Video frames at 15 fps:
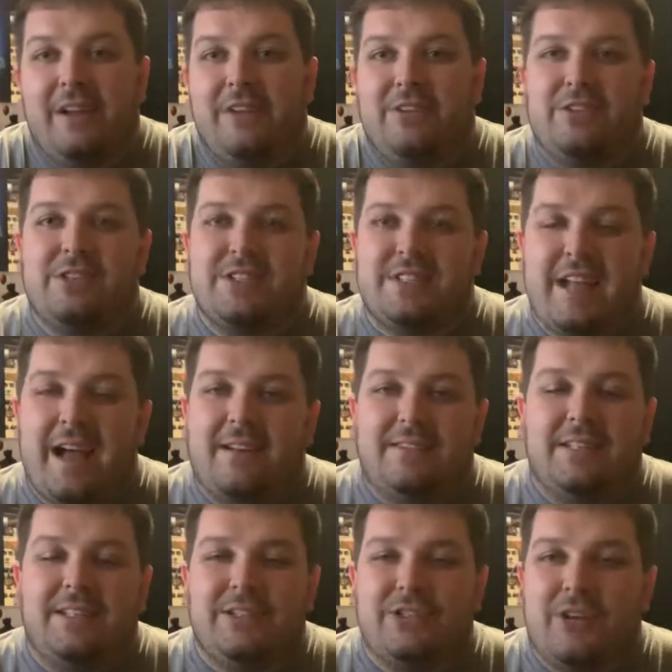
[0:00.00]
they're just out
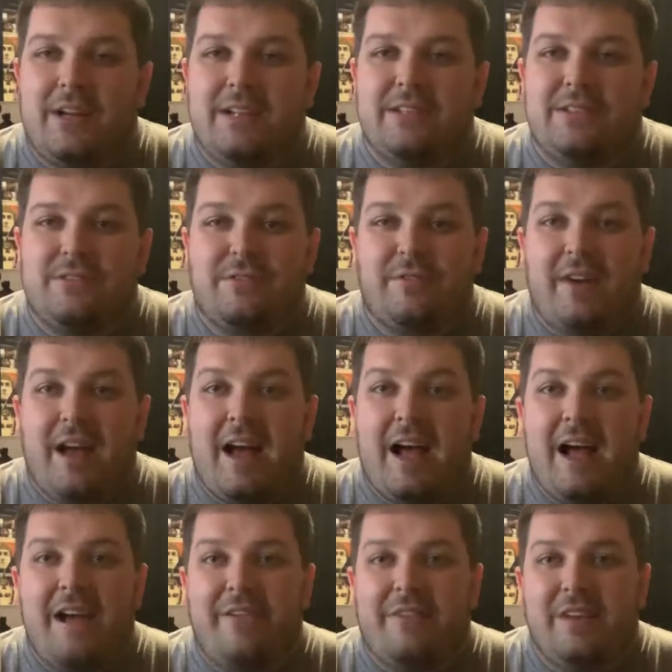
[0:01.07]
there trying to
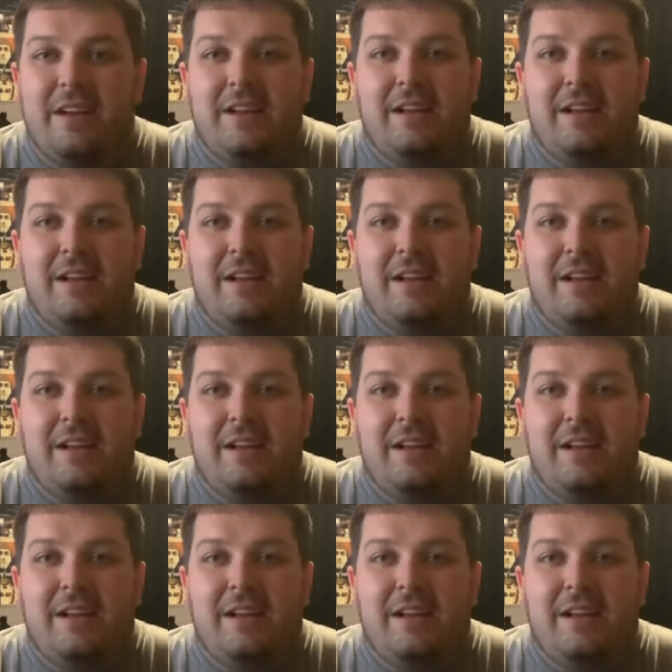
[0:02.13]
survive,